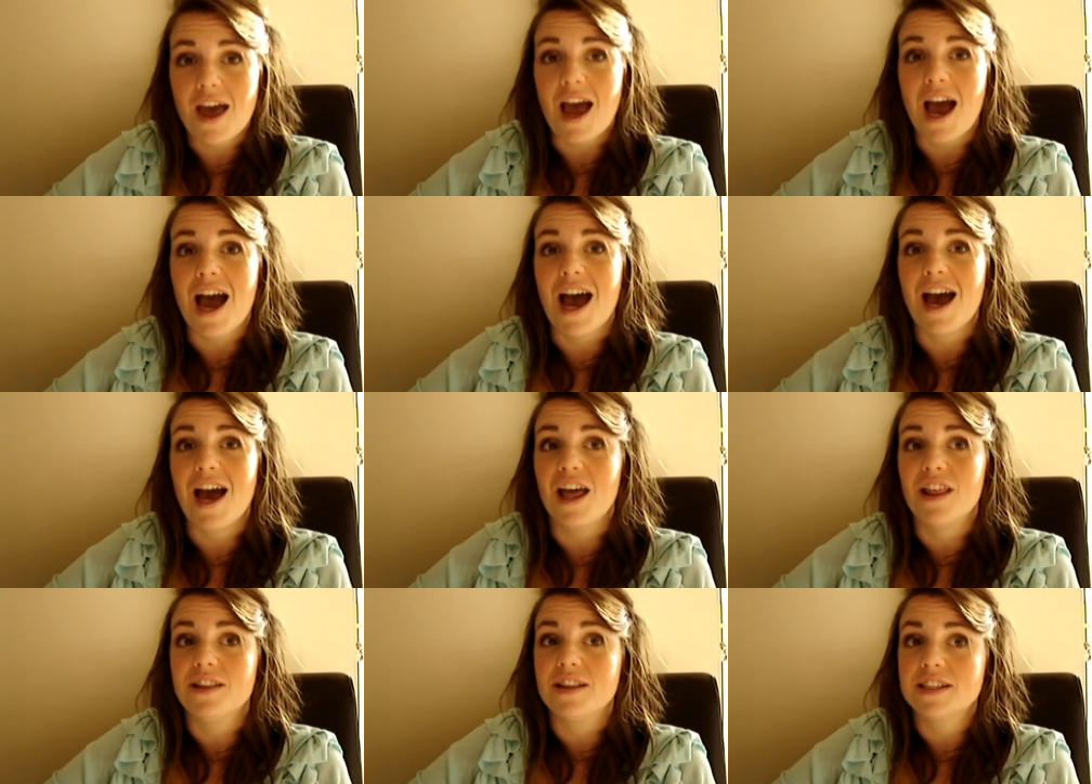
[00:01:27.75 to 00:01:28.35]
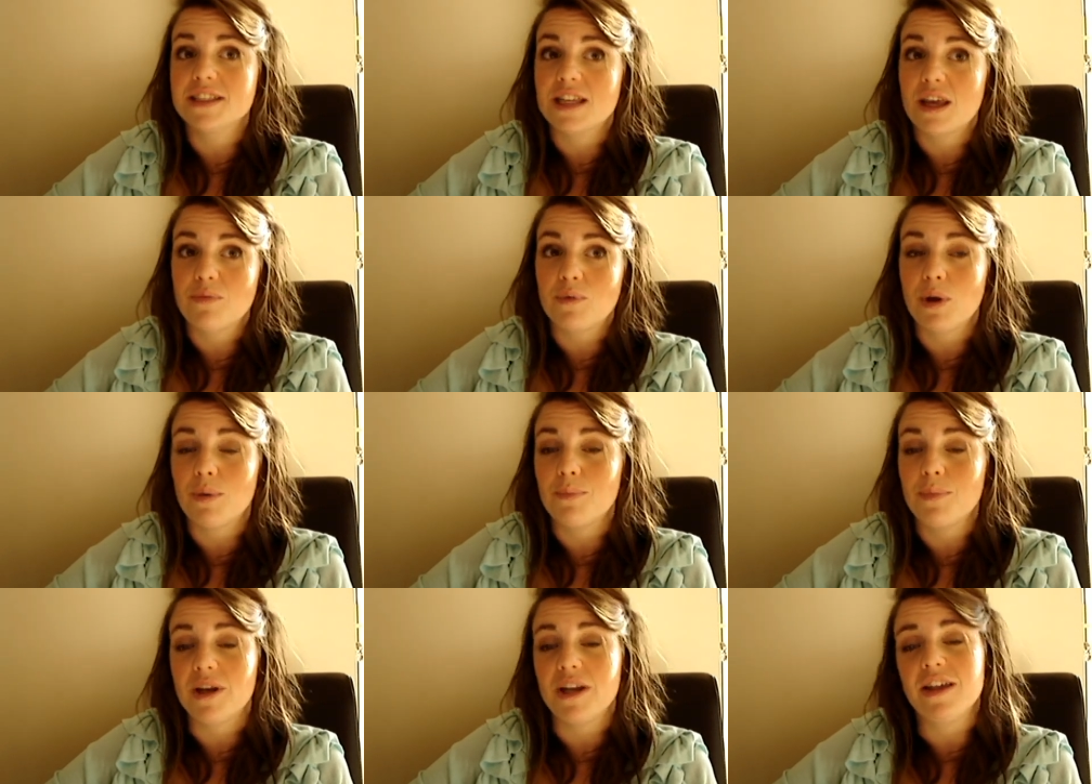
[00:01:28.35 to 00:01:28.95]
and the same
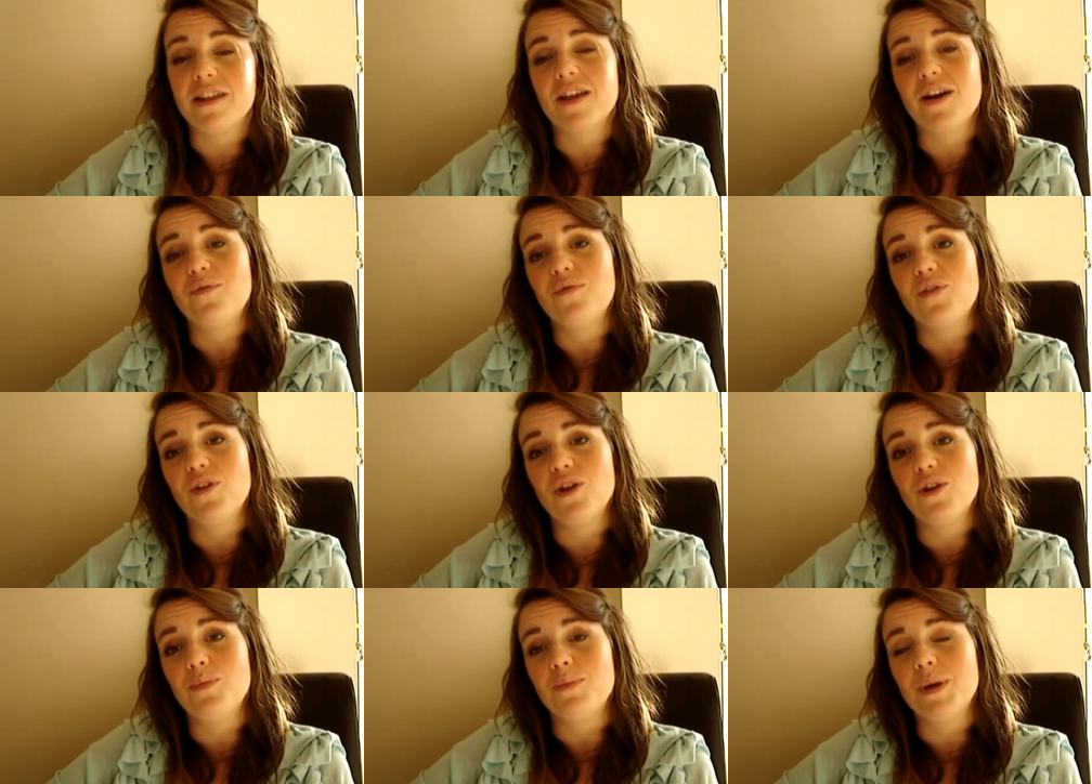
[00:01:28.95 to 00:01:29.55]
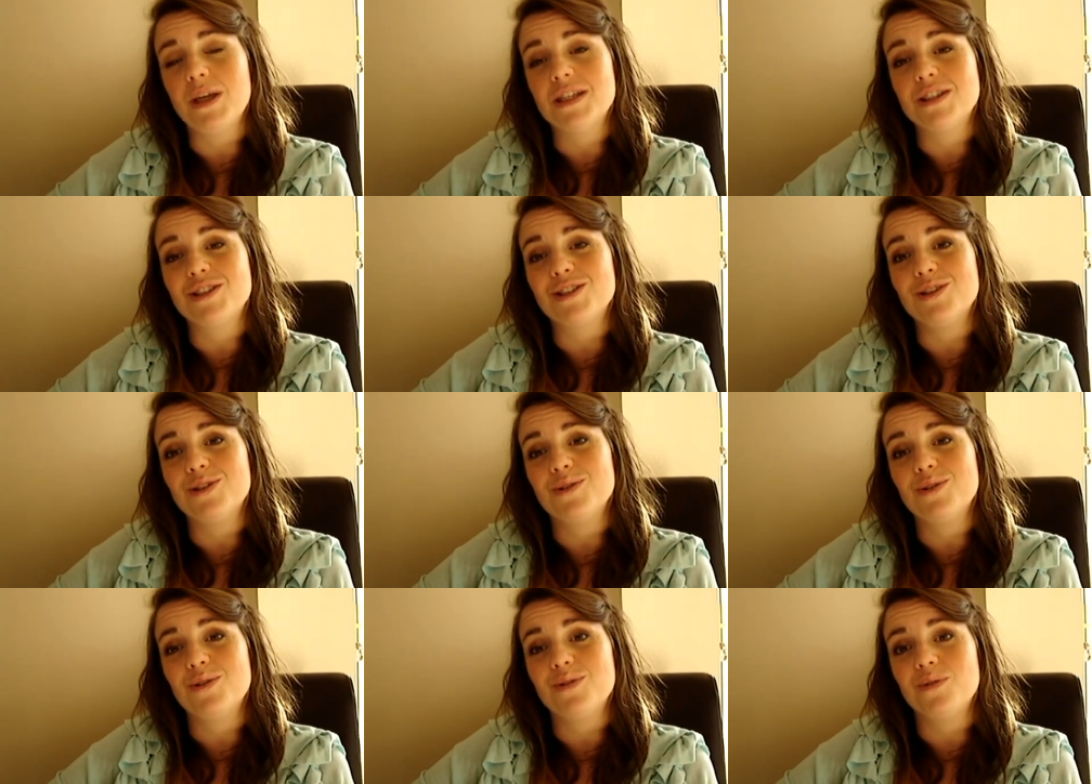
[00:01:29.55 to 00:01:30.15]
company then flew me
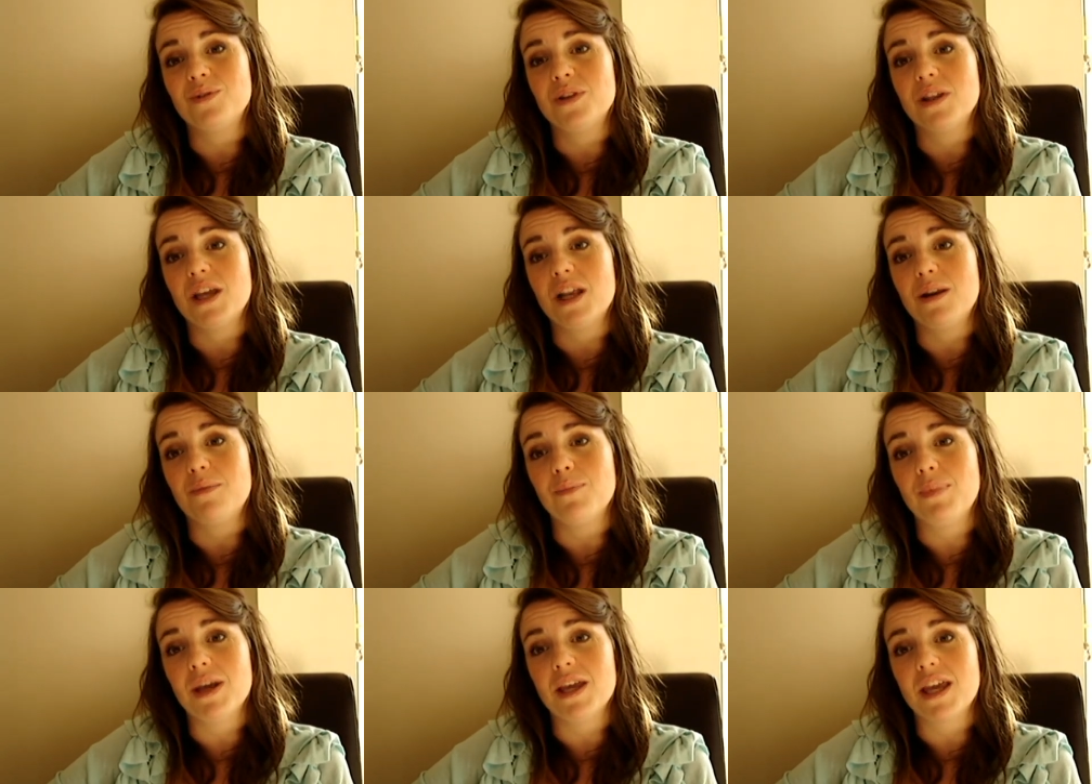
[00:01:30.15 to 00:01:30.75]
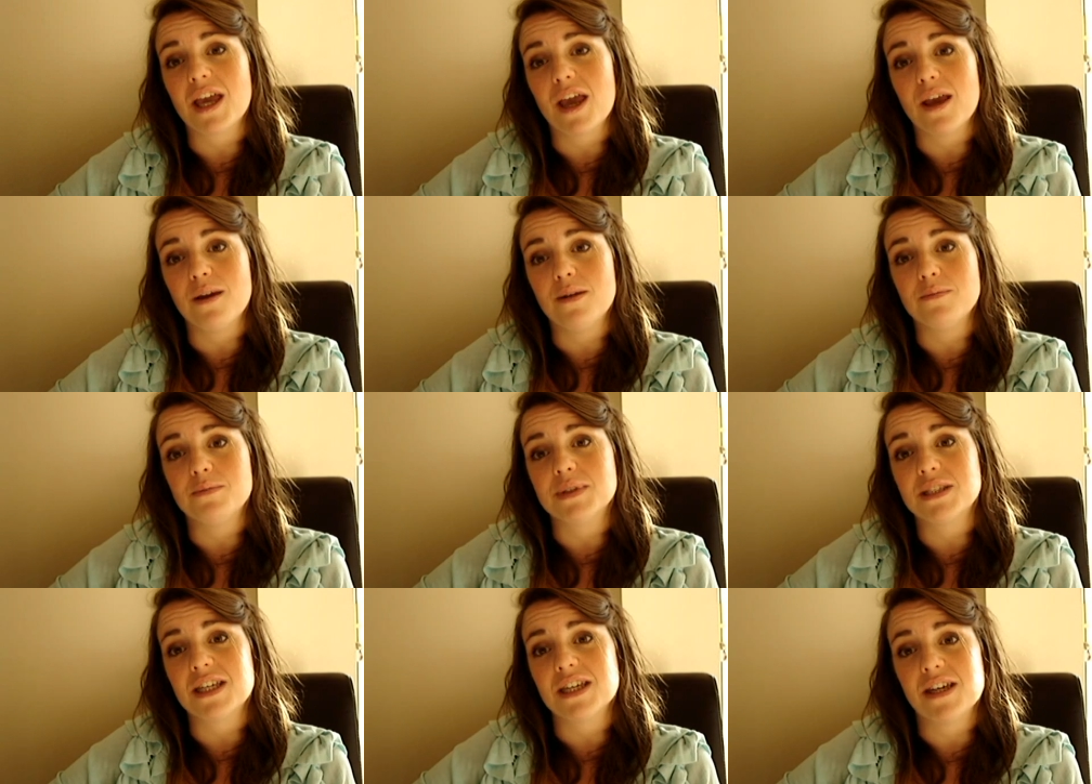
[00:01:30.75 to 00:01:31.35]
to the Olympic
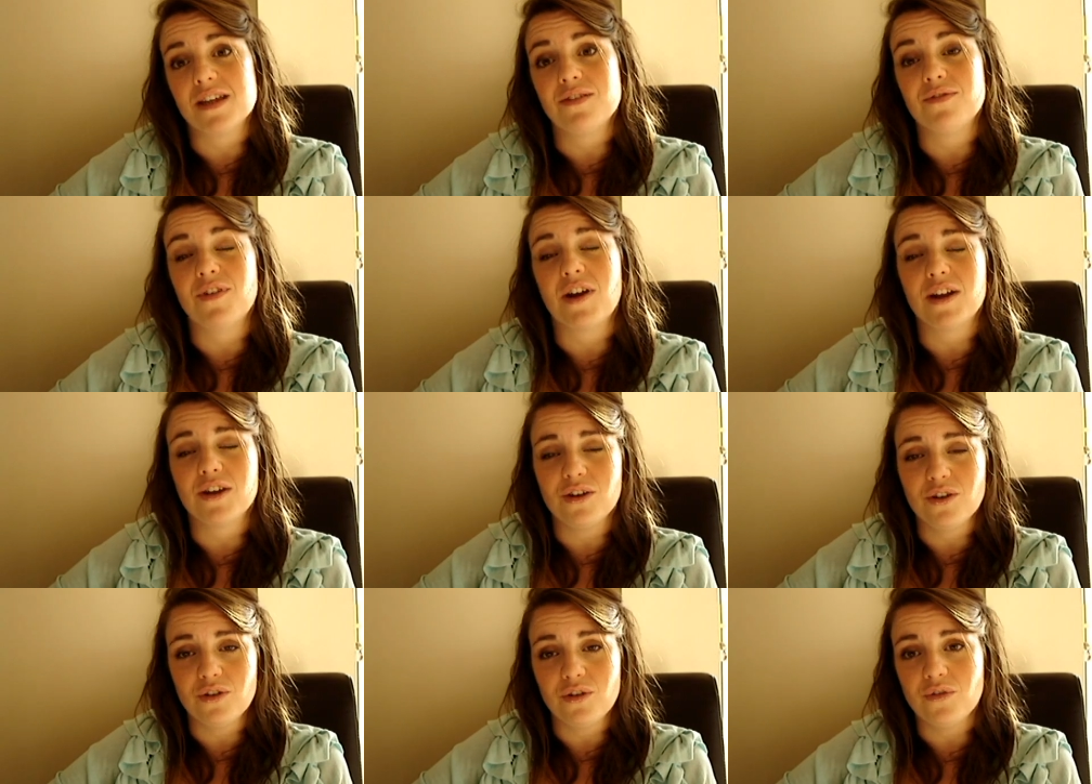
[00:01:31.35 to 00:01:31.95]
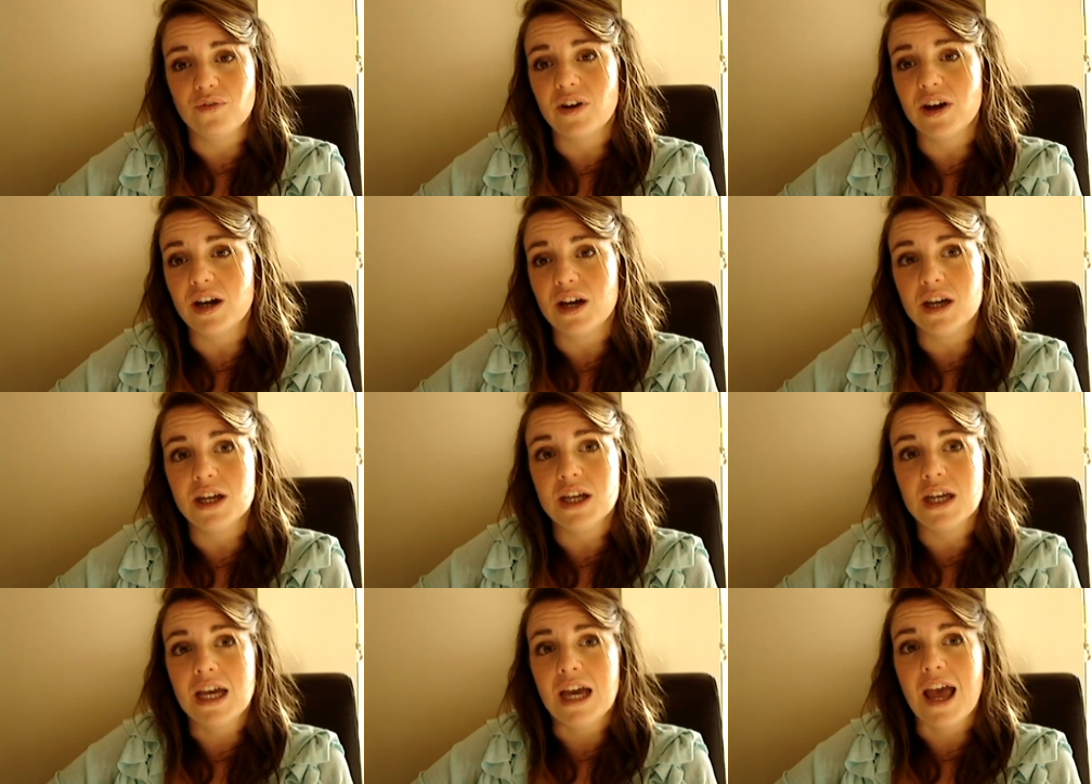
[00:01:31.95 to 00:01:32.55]
Games in Vancouver,
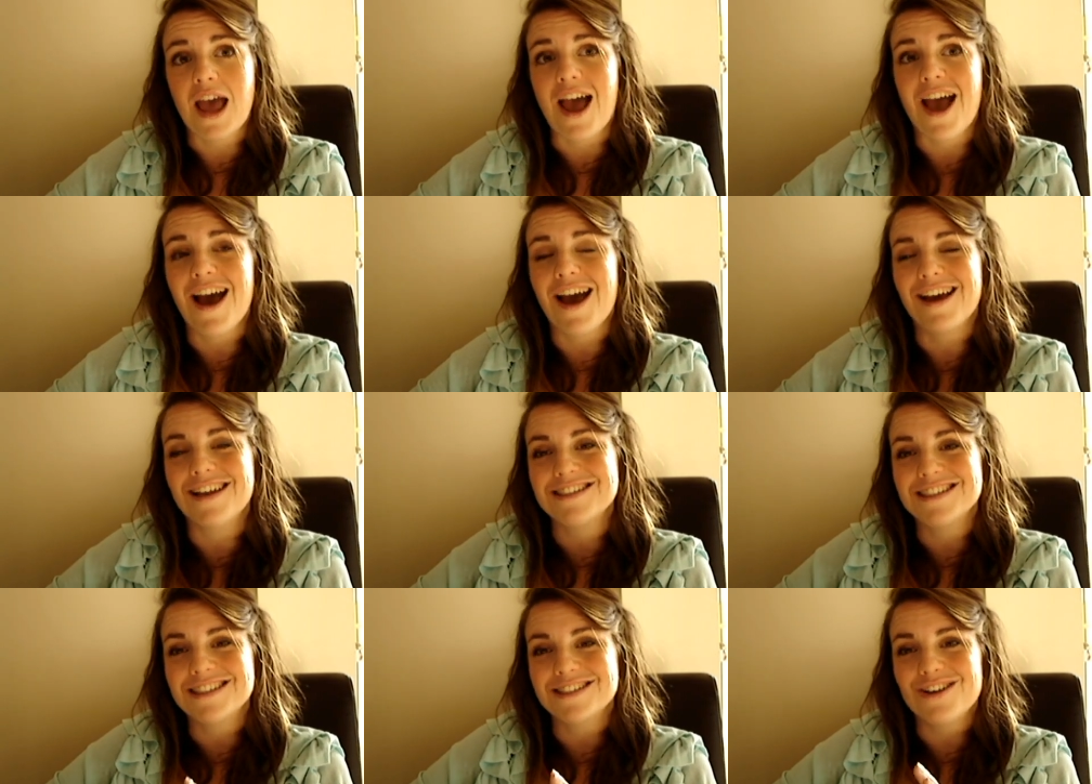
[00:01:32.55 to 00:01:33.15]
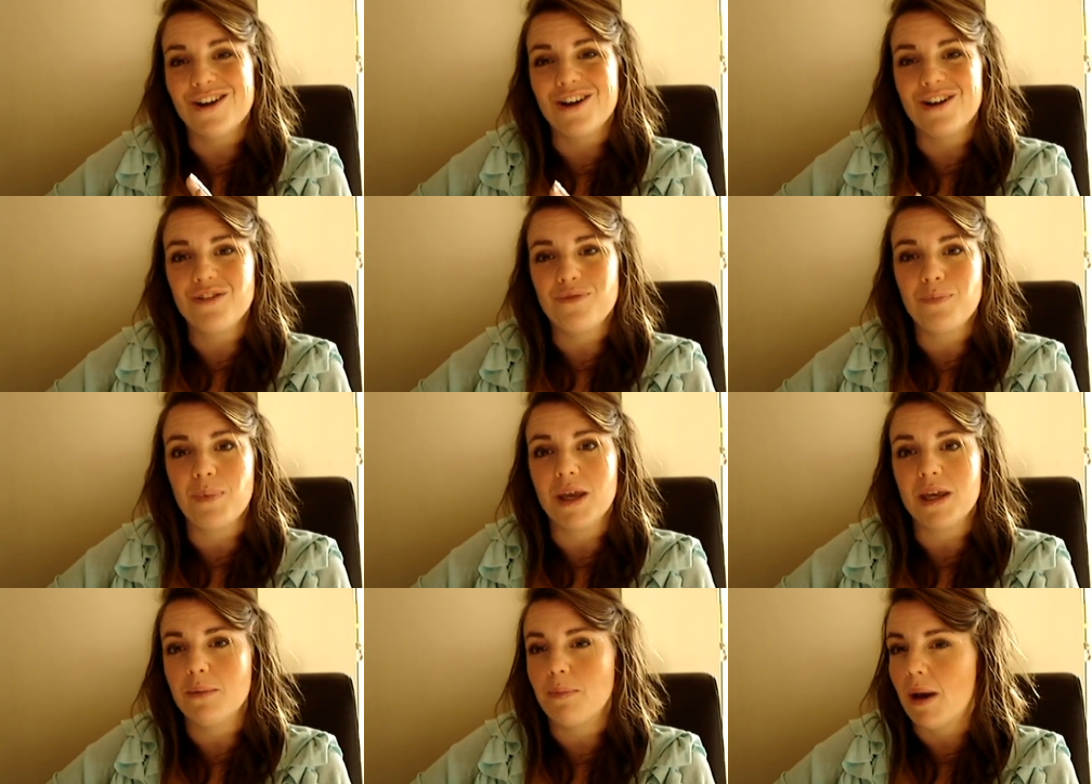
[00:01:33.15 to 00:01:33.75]
and it's kind of
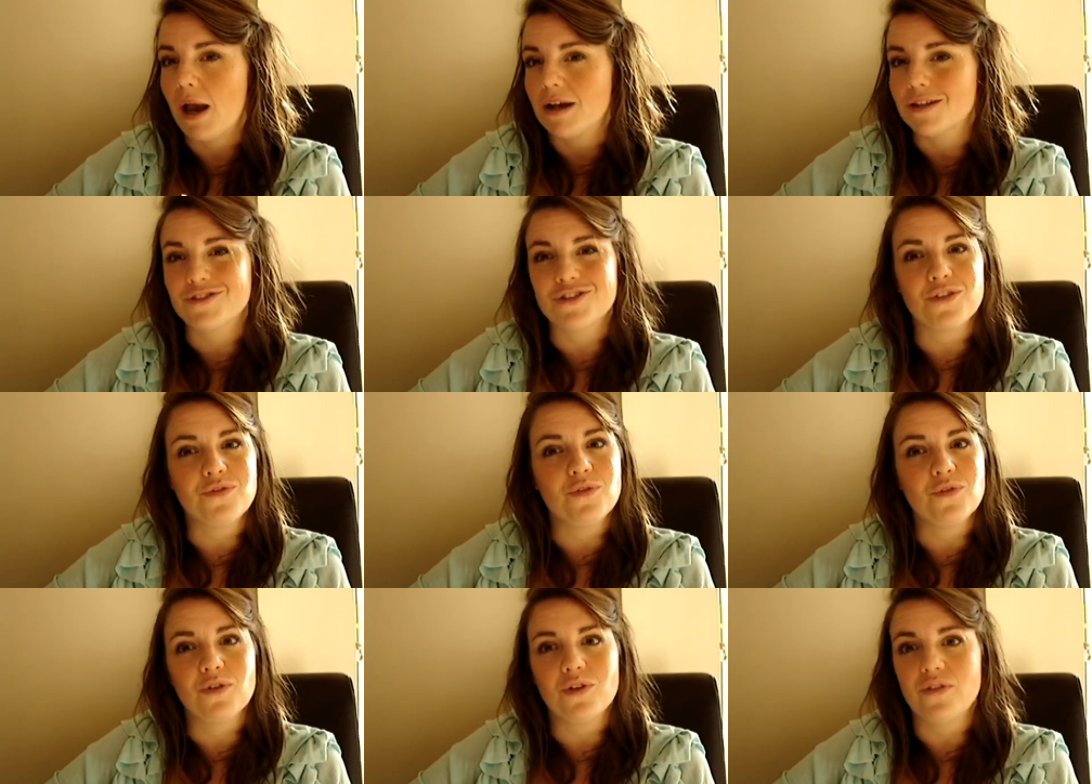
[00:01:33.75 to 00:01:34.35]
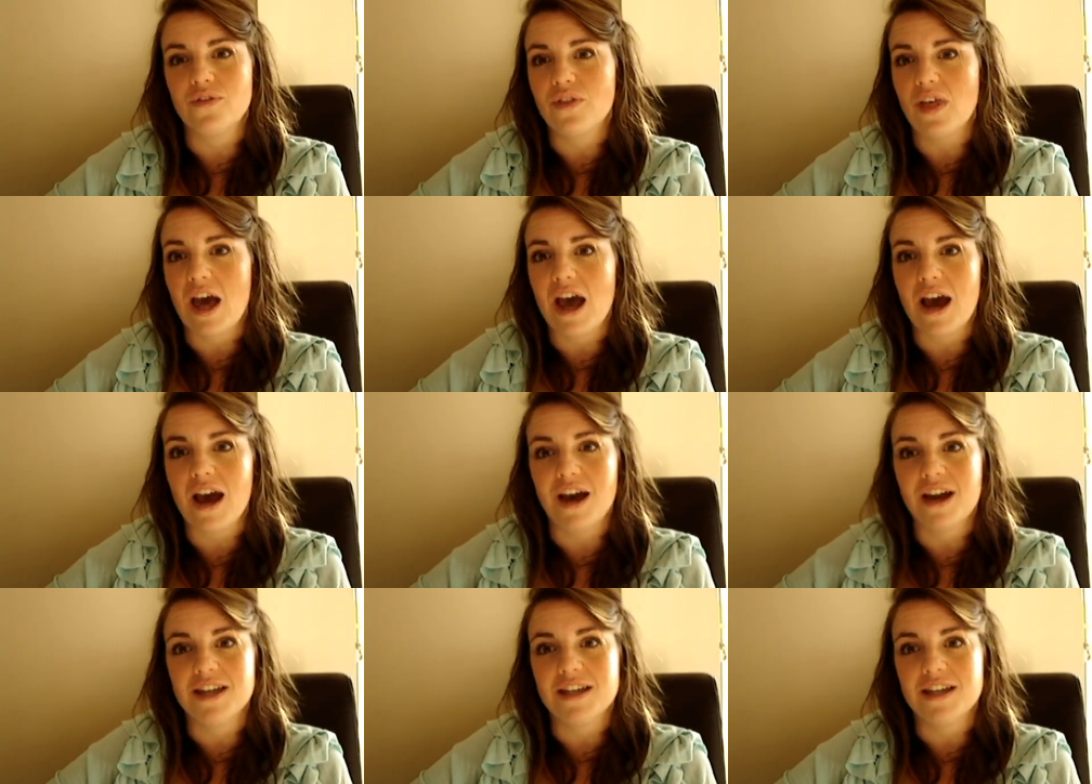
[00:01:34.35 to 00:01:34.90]
piggybacked off all of that.